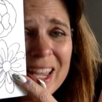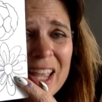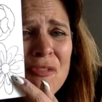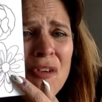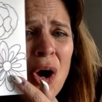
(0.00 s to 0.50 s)

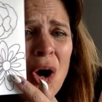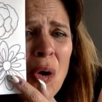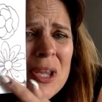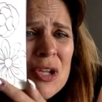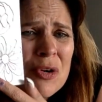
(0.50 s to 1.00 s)
the
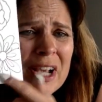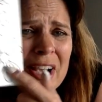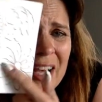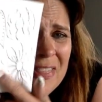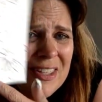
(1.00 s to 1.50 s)
foam, you can
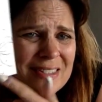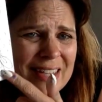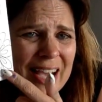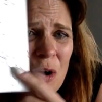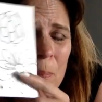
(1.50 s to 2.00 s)
cut this
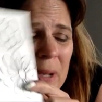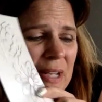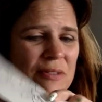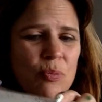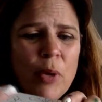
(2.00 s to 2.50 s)
out, but
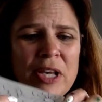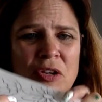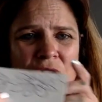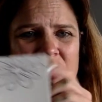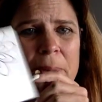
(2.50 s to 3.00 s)
it's when you
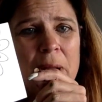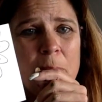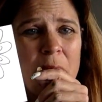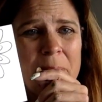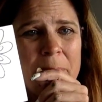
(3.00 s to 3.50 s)
use a
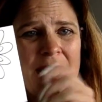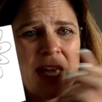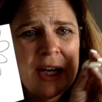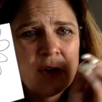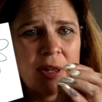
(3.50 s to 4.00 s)
ballpoint
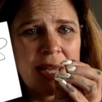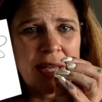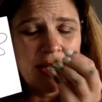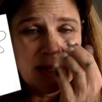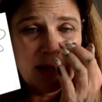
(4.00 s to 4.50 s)
pen or
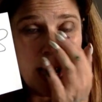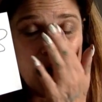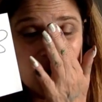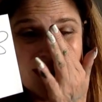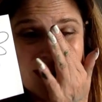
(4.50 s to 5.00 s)
like a
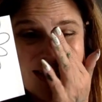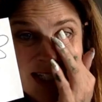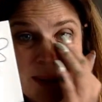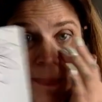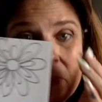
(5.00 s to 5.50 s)
round
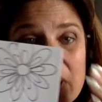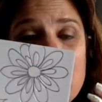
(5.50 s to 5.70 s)
tip,